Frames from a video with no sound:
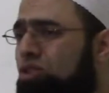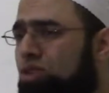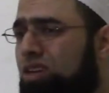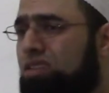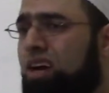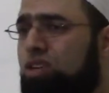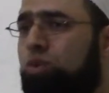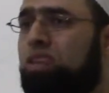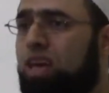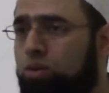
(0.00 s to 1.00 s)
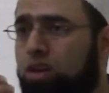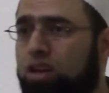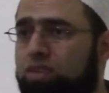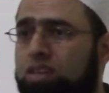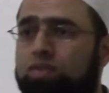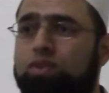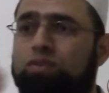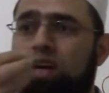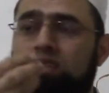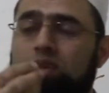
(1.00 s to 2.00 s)
or indirect way, they will love it. If you
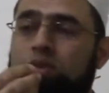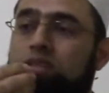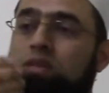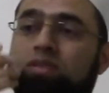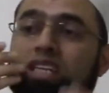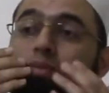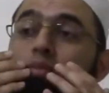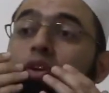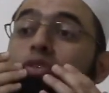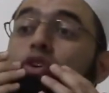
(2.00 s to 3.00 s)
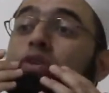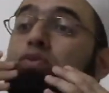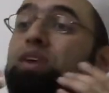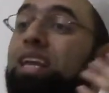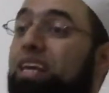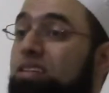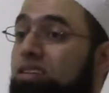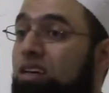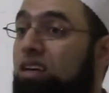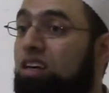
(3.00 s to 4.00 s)
find someone, sometimes people don't feel it.
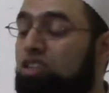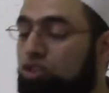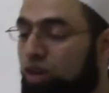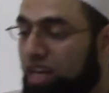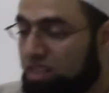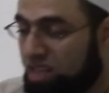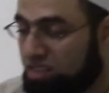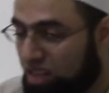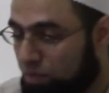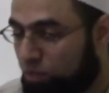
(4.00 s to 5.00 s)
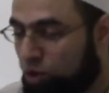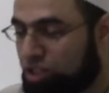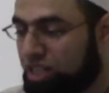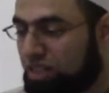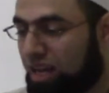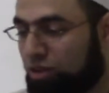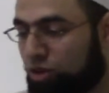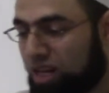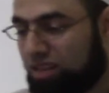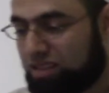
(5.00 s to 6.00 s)
So it is important, and look
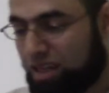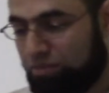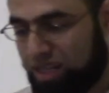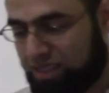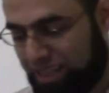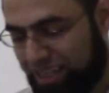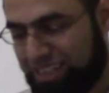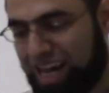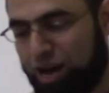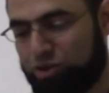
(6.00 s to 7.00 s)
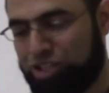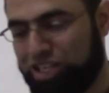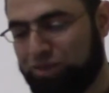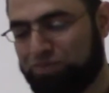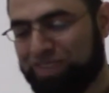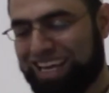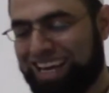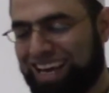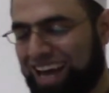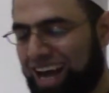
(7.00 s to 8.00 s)
at this amazing lady, how she
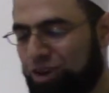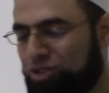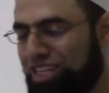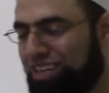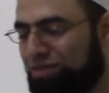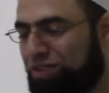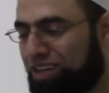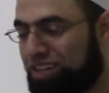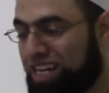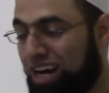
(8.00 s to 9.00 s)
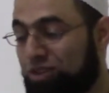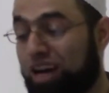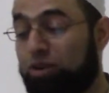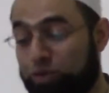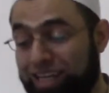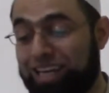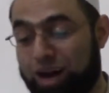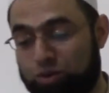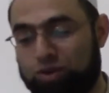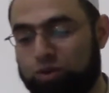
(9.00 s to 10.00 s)
figured out. And really
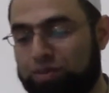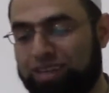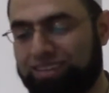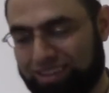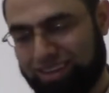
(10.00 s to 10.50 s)
our women,